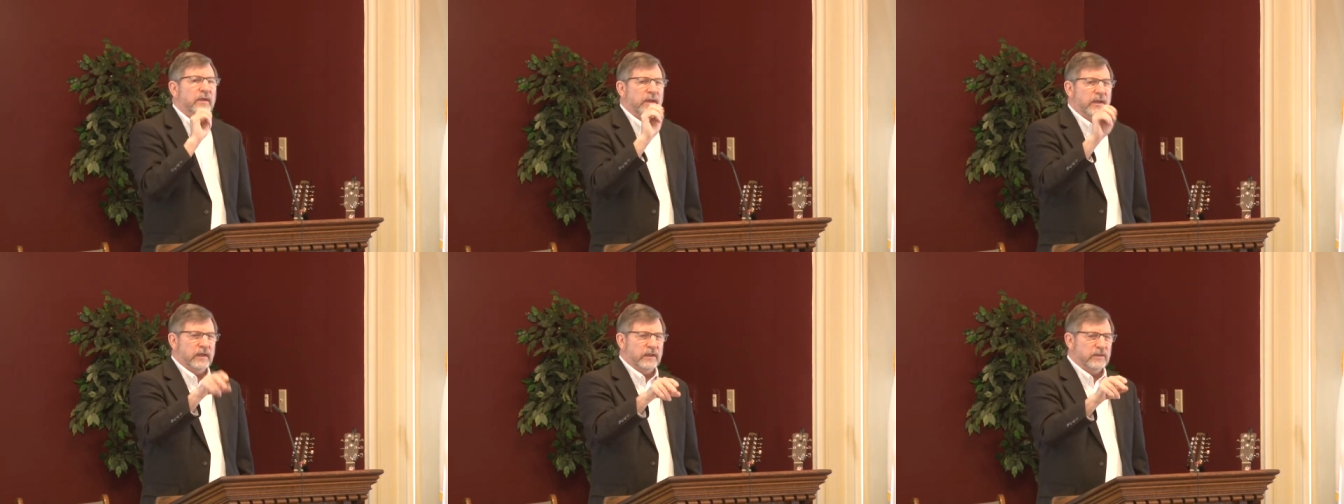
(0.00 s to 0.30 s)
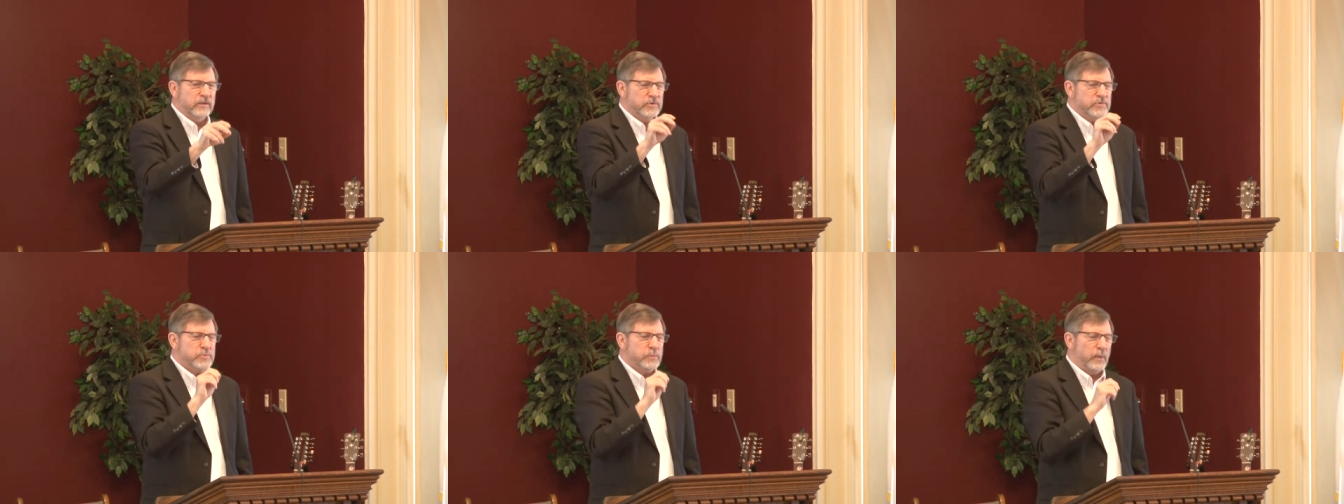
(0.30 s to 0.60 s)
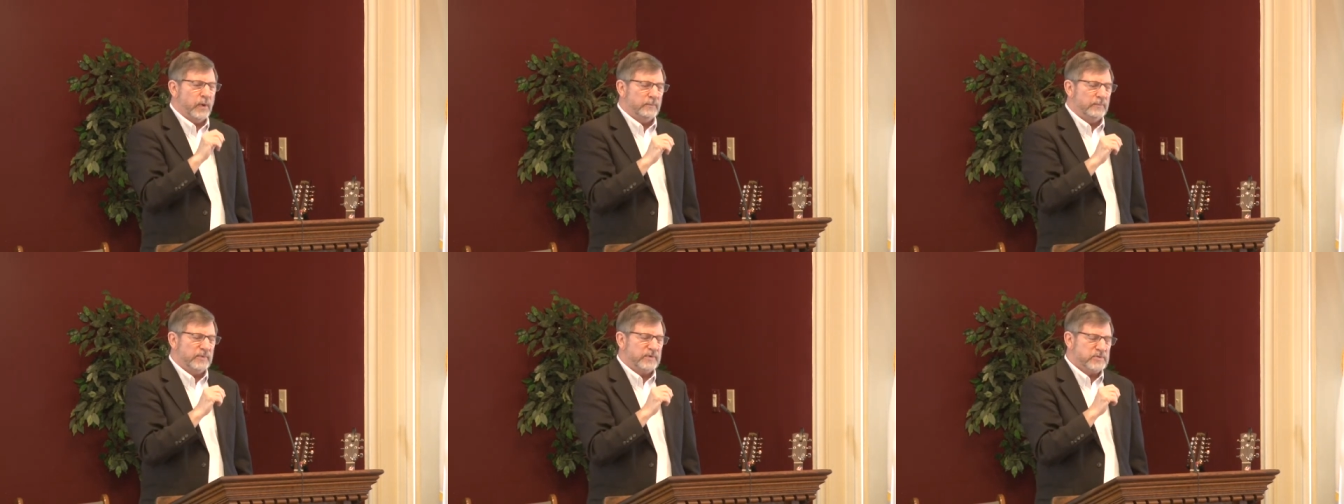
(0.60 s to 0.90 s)
in this
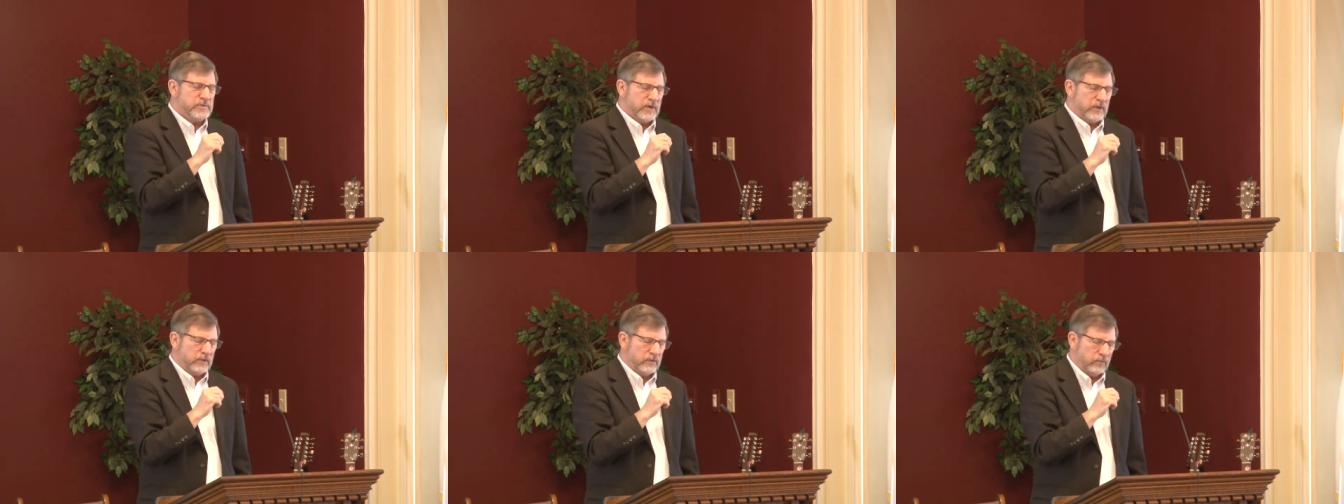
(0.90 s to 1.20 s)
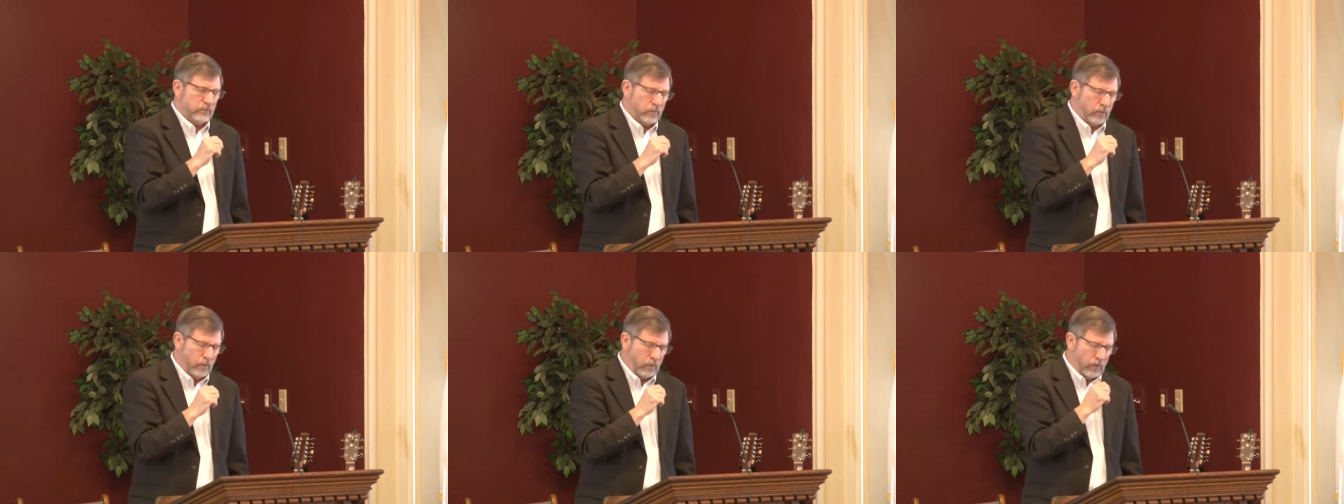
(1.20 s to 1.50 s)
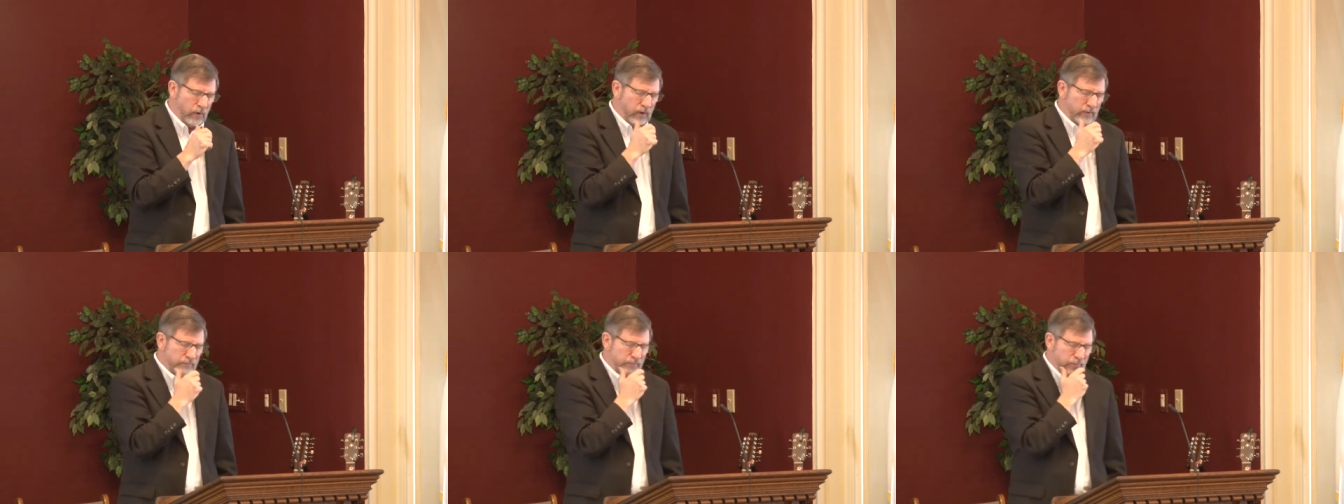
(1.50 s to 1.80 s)
one particular
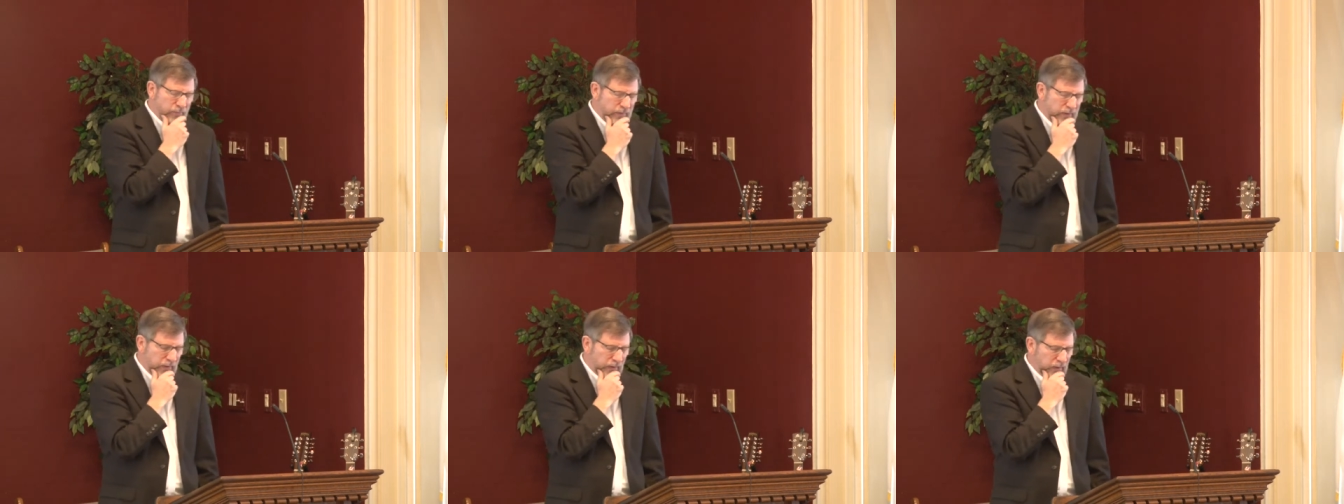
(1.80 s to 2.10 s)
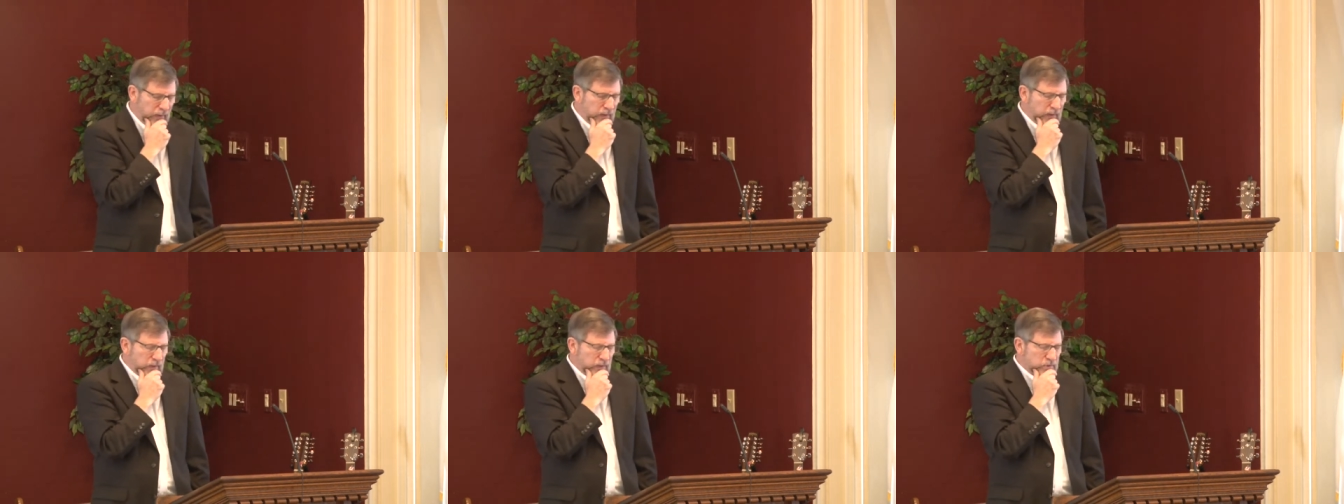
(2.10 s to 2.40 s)
offering.